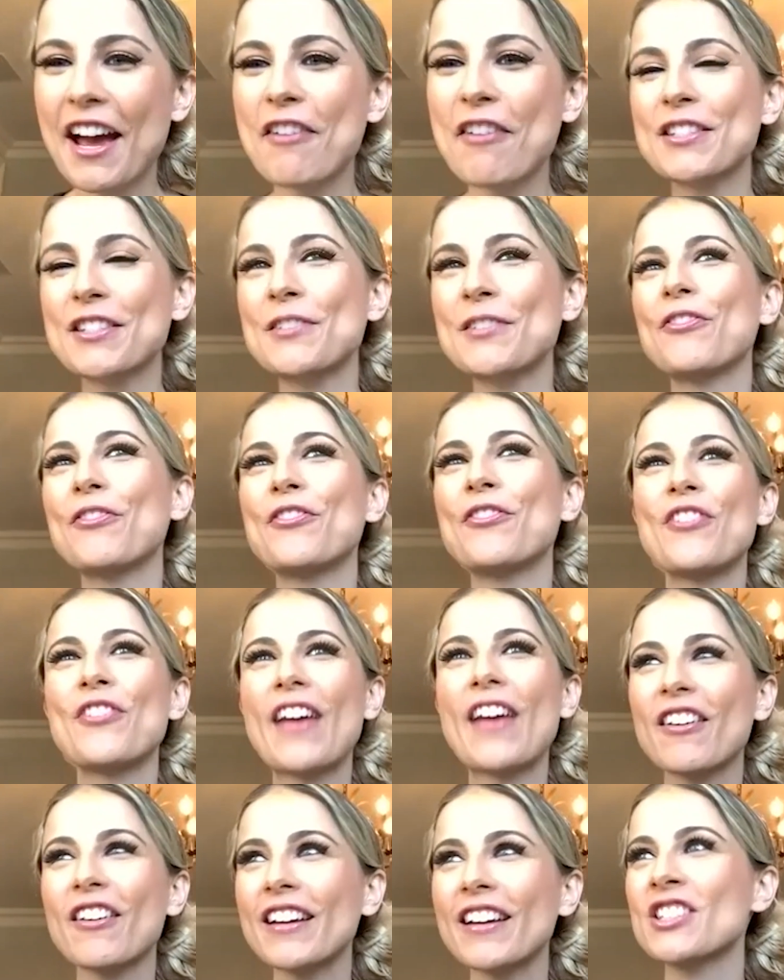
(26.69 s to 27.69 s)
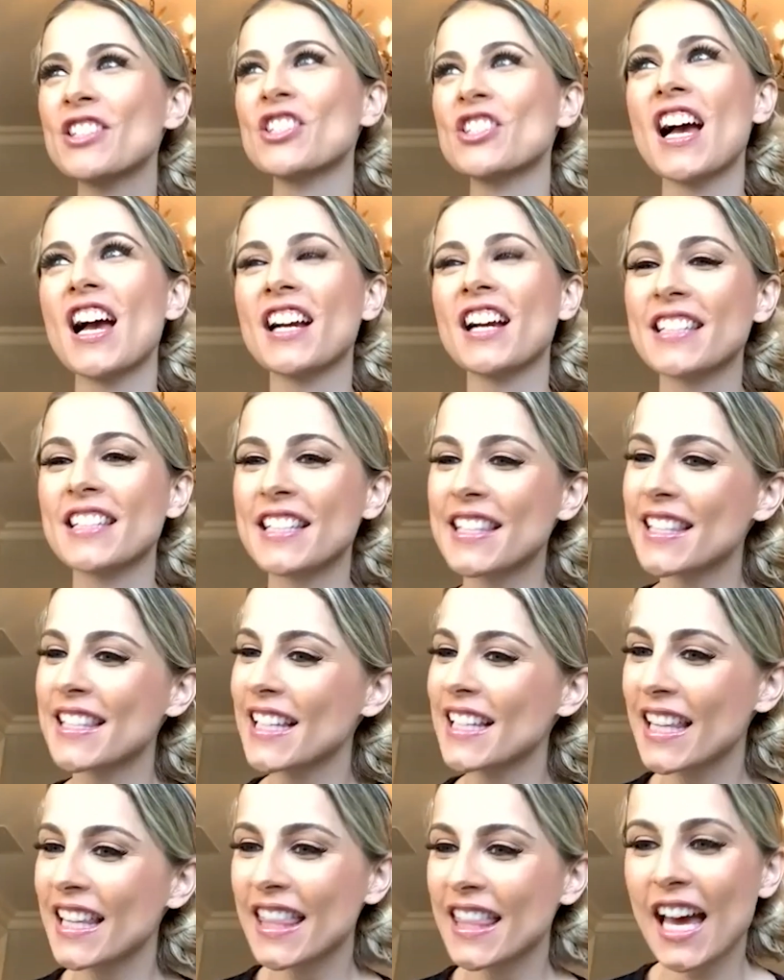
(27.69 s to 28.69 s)
was very shocked to
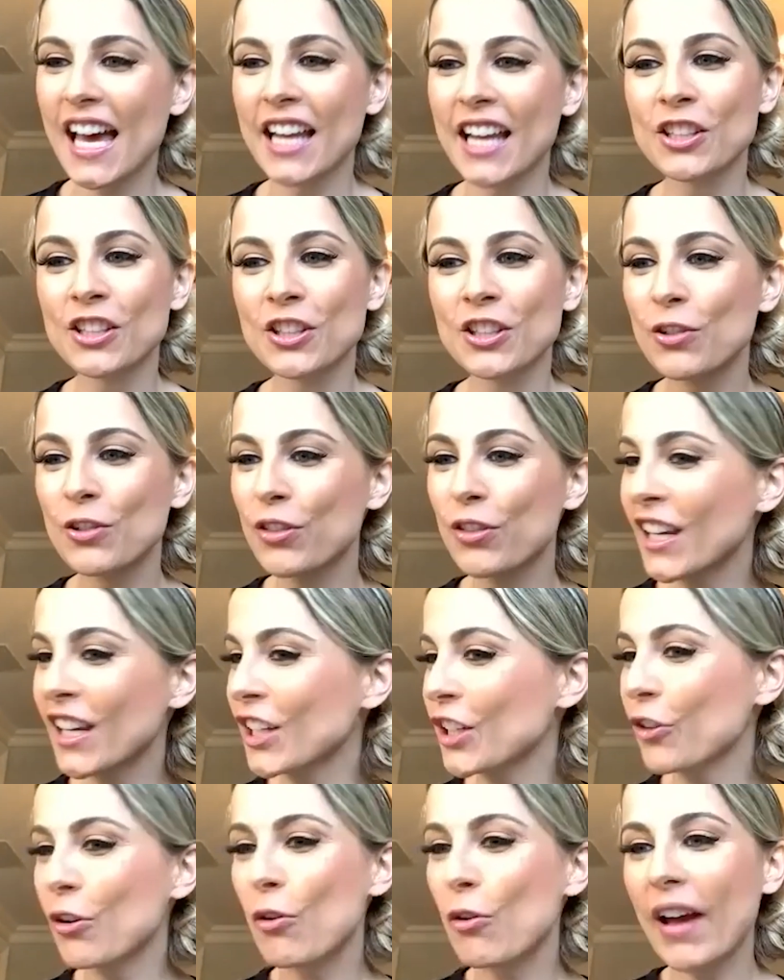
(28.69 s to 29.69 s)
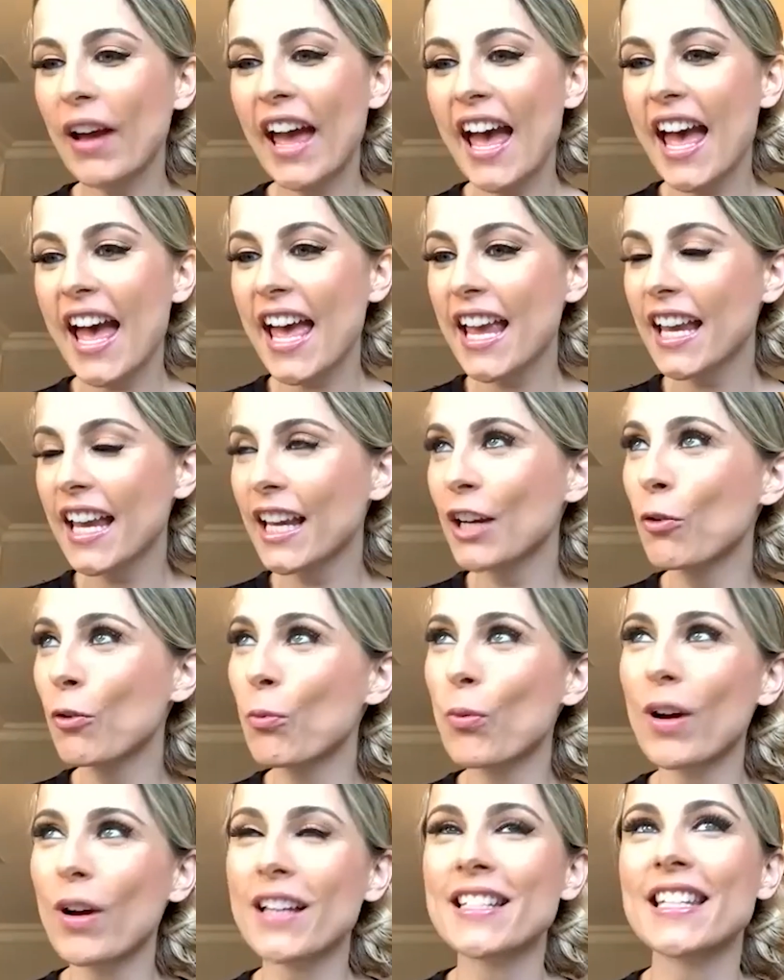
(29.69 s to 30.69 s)
see that you think you're okay
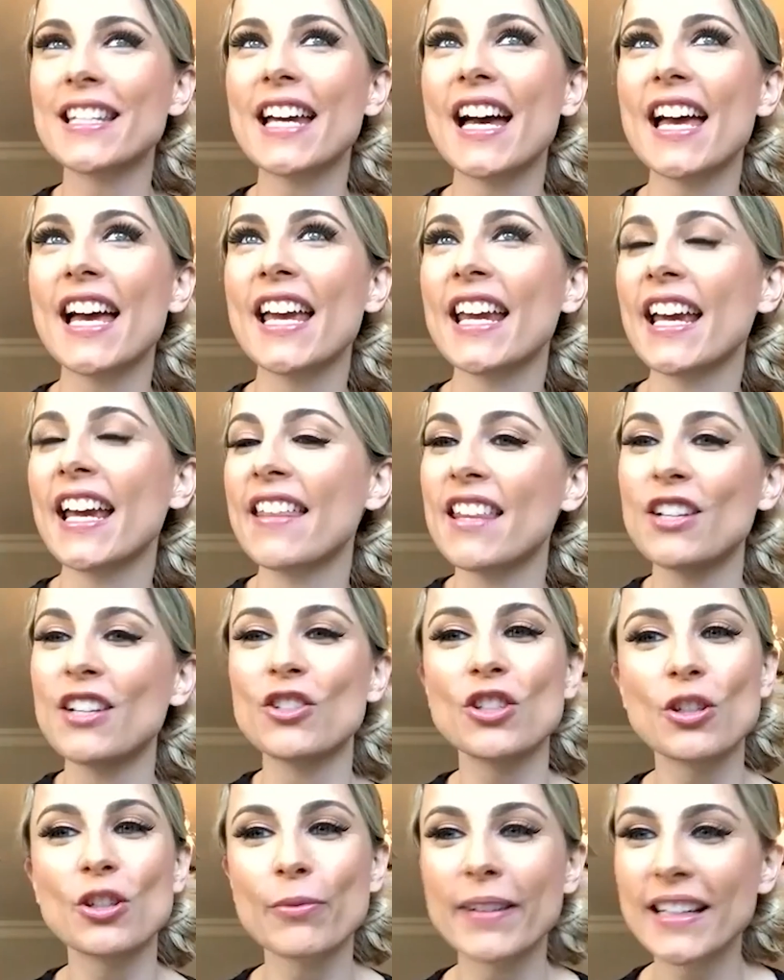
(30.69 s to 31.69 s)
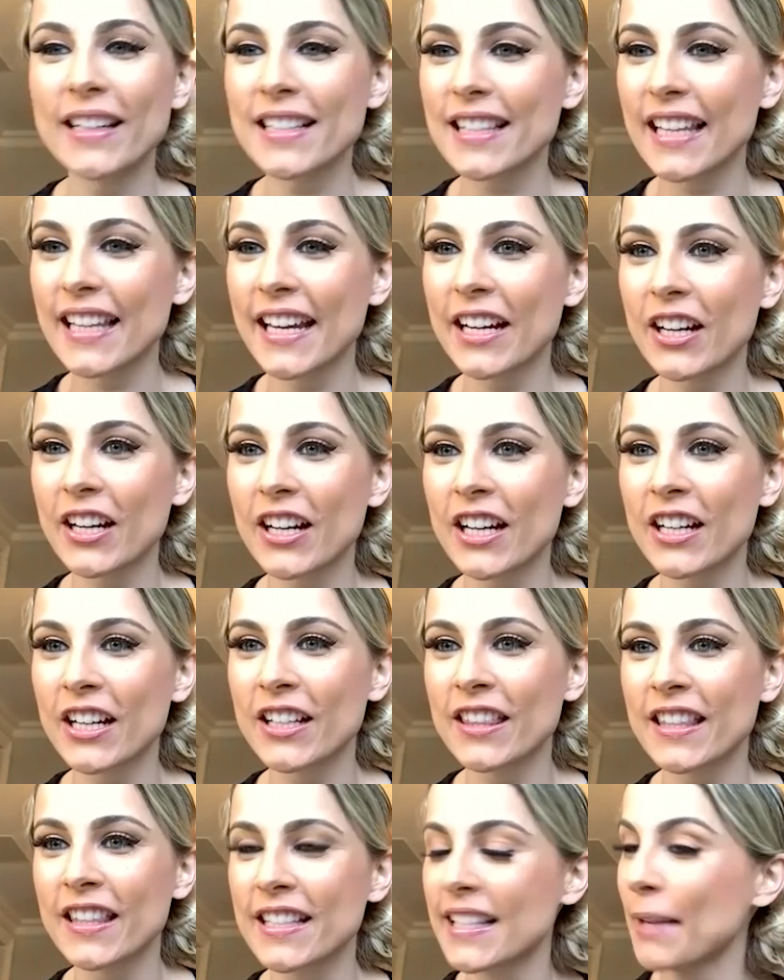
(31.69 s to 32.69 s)
one day and then two weeks
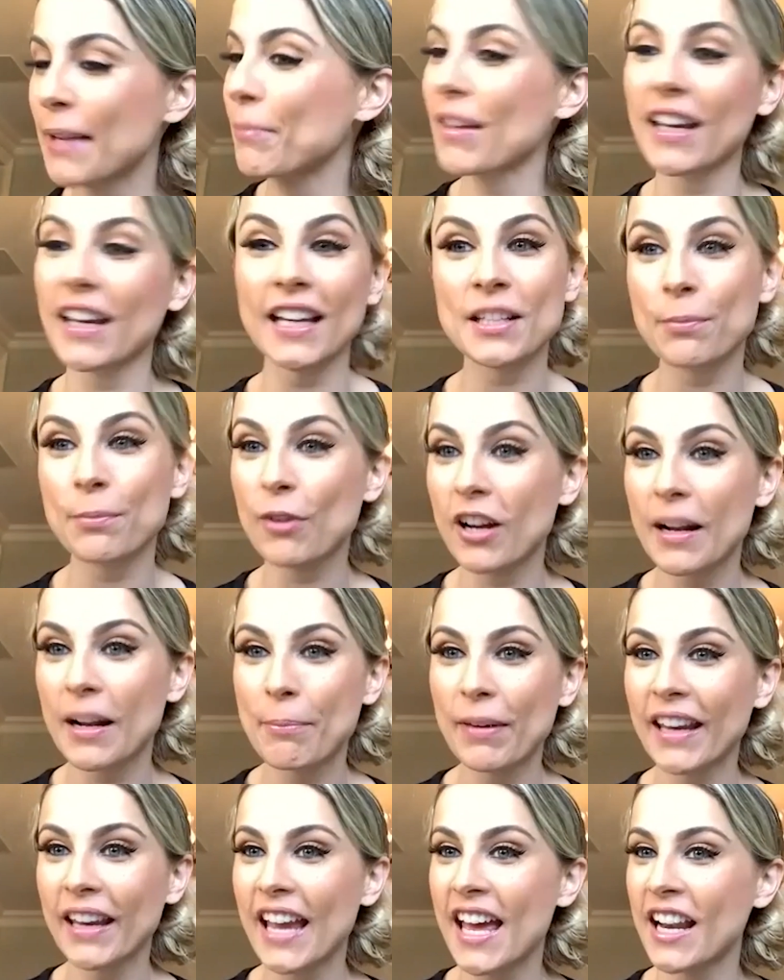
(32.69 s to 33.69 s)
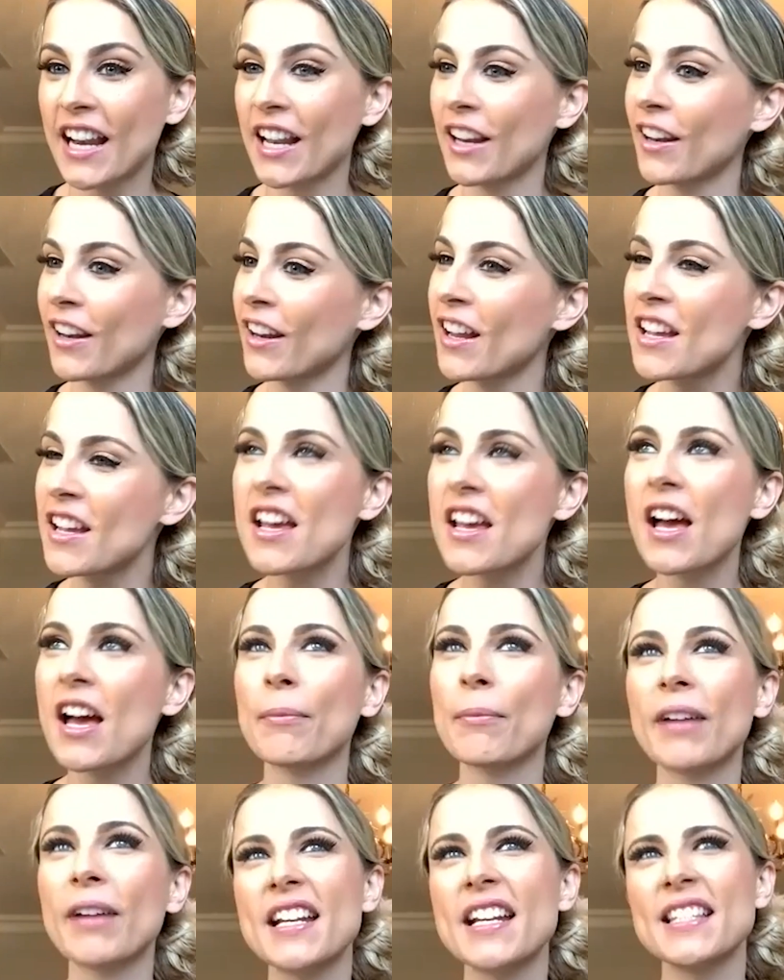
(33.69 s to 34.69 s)
later, the same thing gets brought up again. And
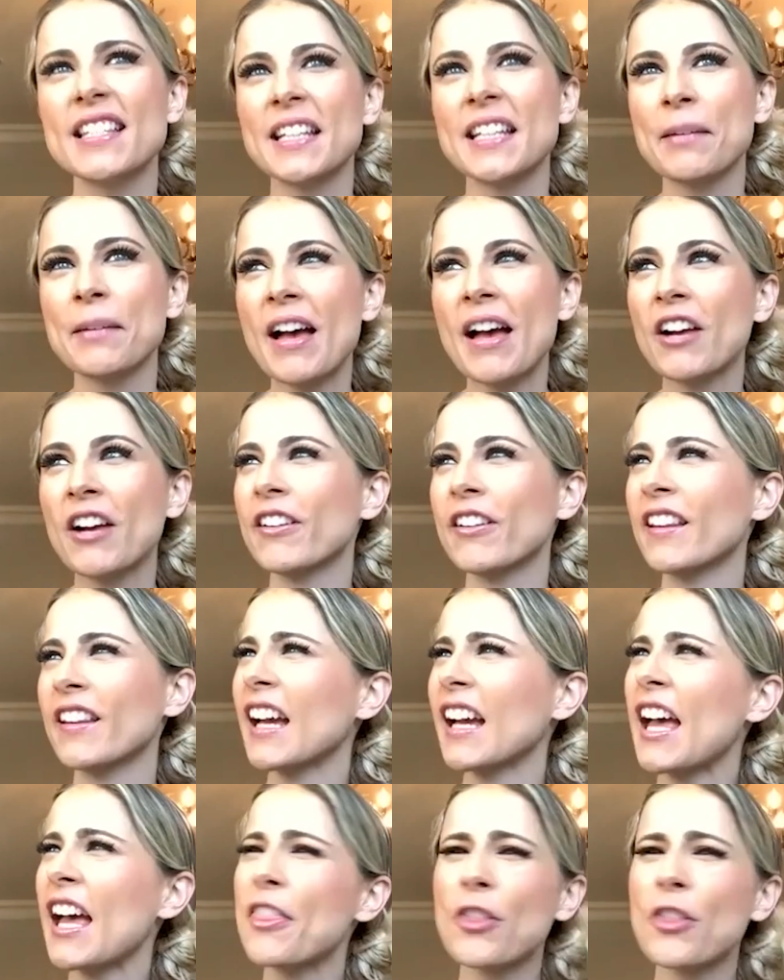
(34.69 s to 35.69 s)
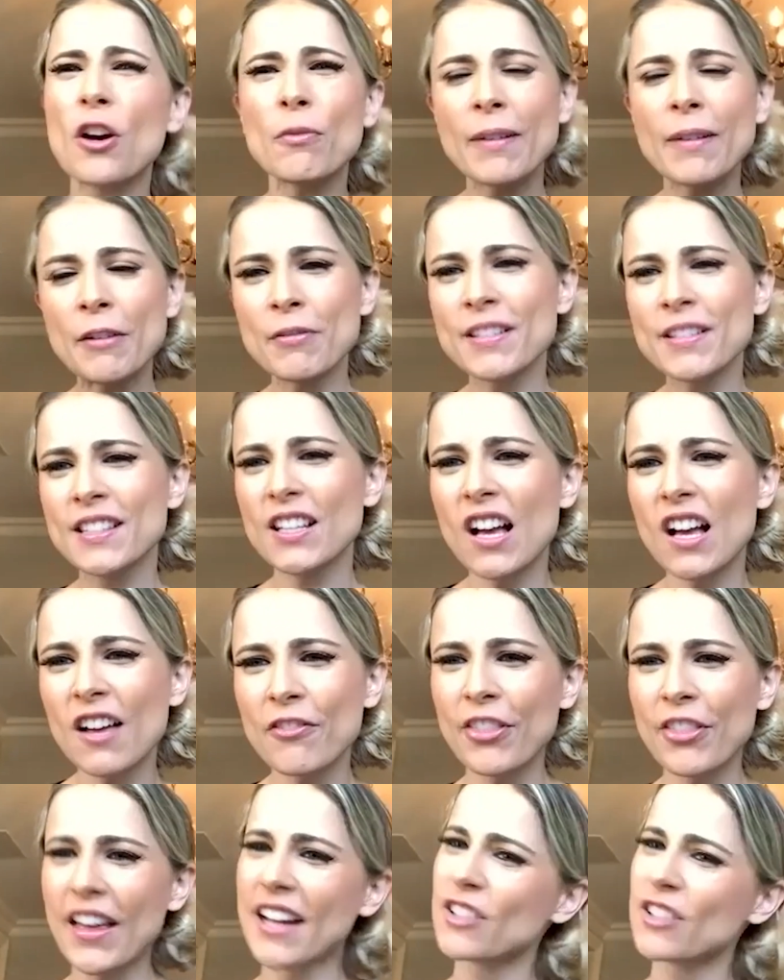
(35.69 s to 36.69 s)
I'm kind of sitting back going like, I thought we
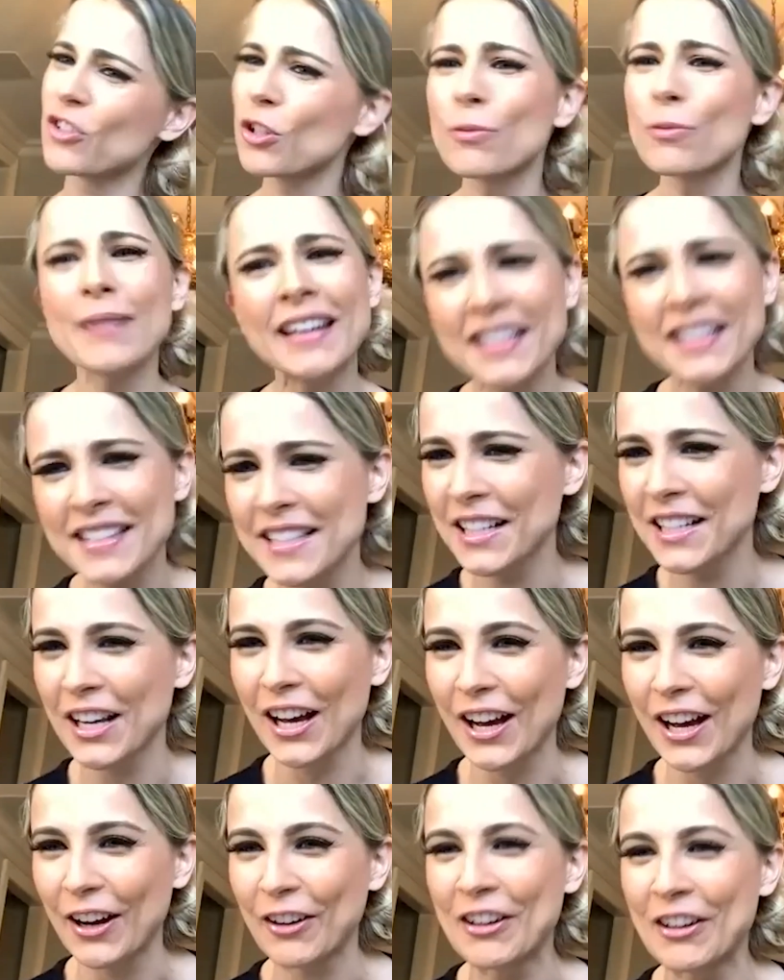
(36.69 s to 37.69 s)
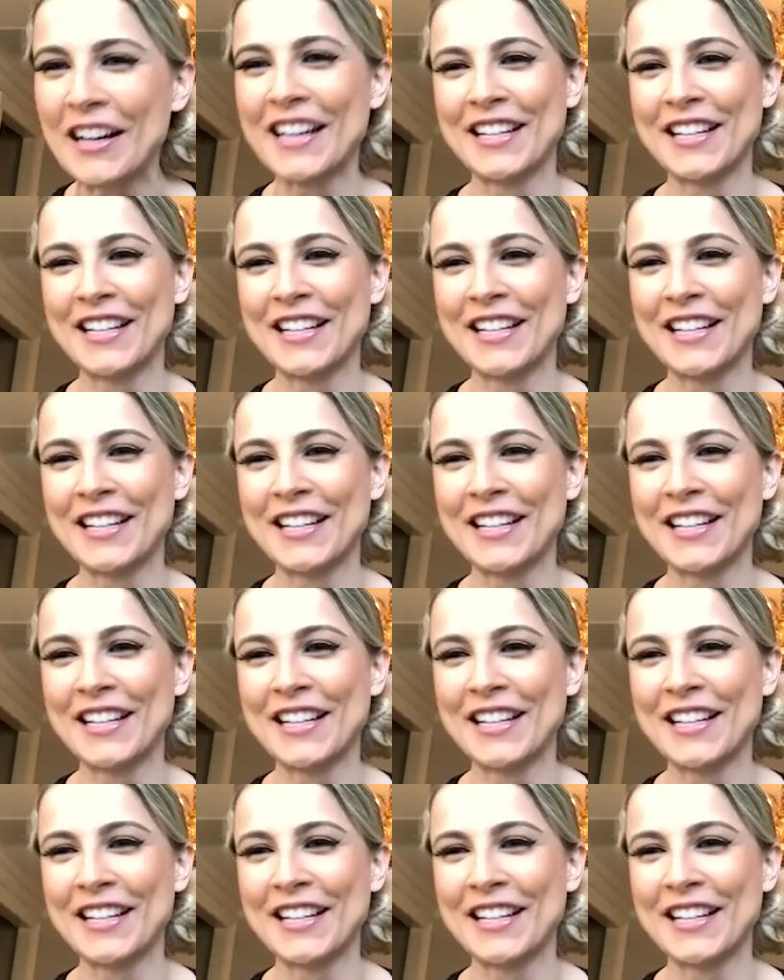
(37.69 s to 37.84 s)
resolved that two weeks ago.